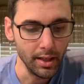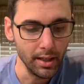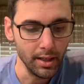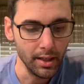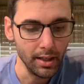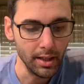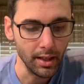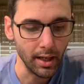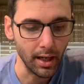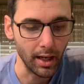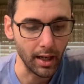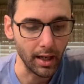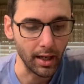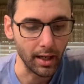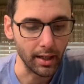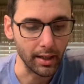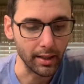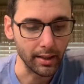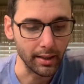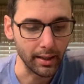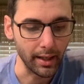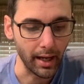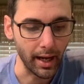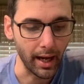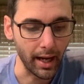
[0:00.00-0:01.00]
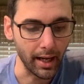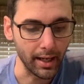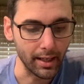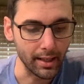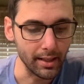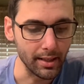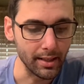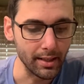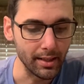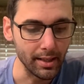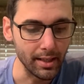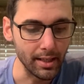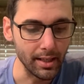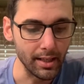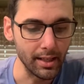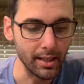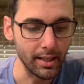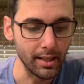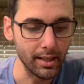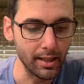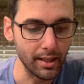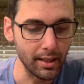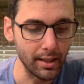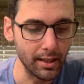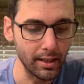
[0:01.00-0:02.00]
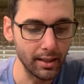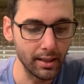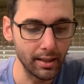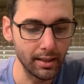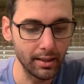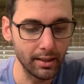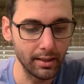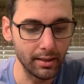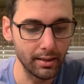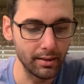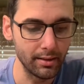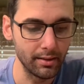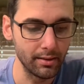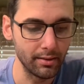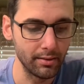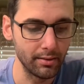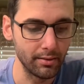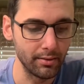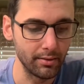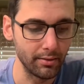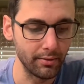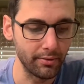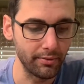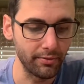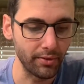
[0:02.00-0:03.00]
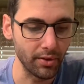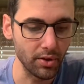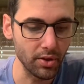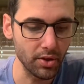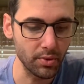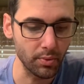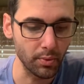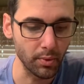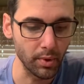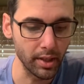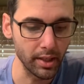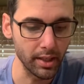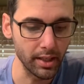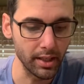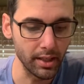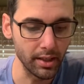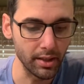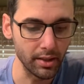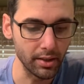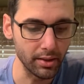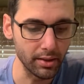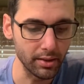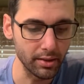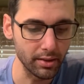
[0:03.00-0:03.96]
add in the first one here,